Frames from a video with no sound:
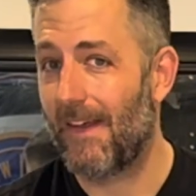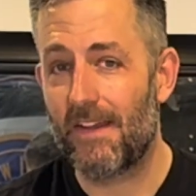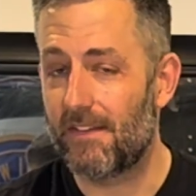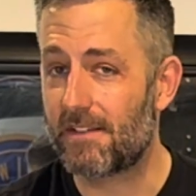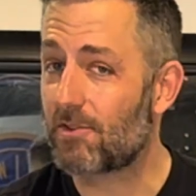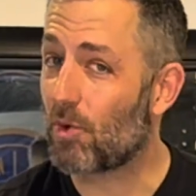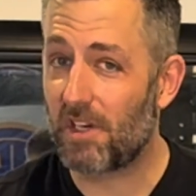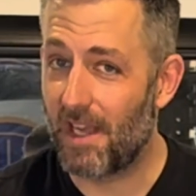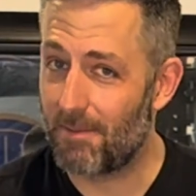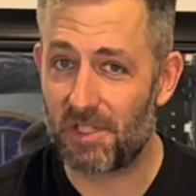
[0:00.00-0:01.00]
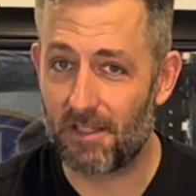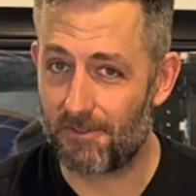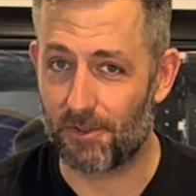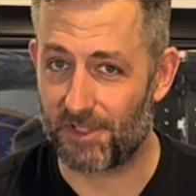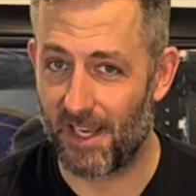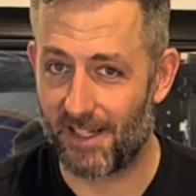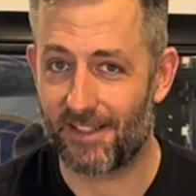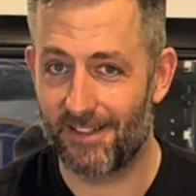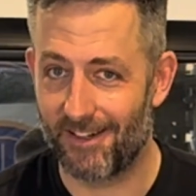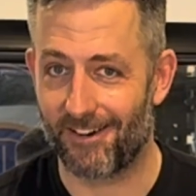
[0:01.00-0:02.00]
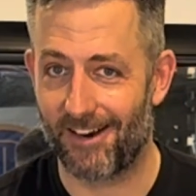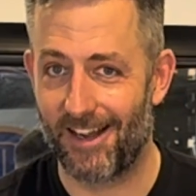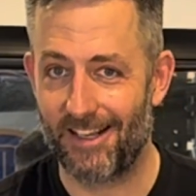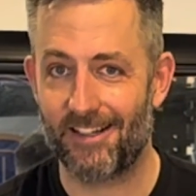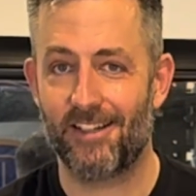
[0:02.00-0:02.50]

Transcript: This is where you empty the fuel tank, all right?